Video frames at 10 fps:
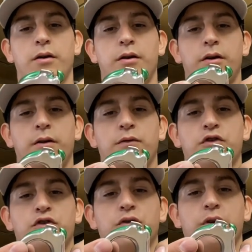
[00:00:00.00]
If you're
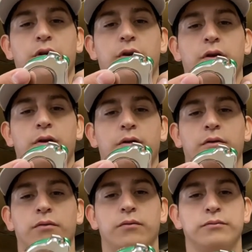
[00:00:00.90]
shooting
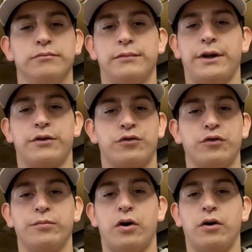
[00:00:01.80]
a Tru
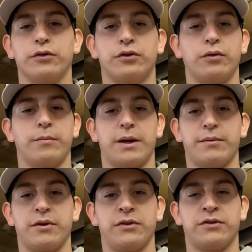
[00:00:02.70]
Ball to
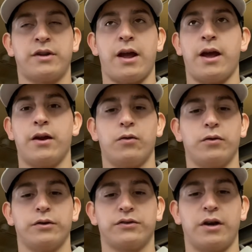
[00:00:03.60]
maybe a Stan or
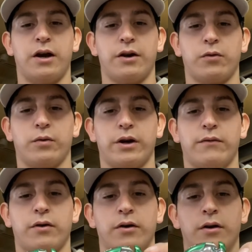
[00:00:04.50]
a Scott or
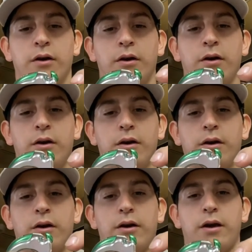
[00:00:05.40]
whatever,
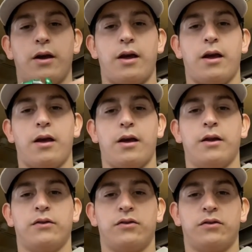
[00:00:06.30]

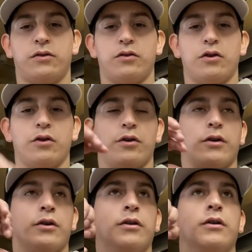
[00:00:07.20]
it's
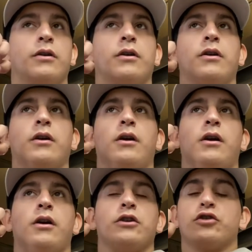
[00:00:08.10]
your
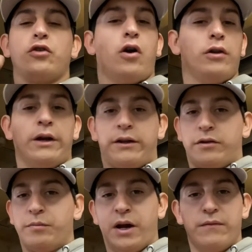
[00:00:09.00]
draw length
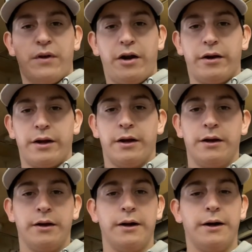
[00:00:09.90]
might vary.
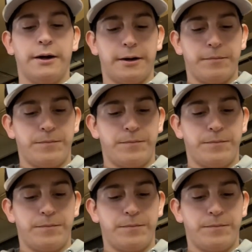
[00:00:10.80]
Uh,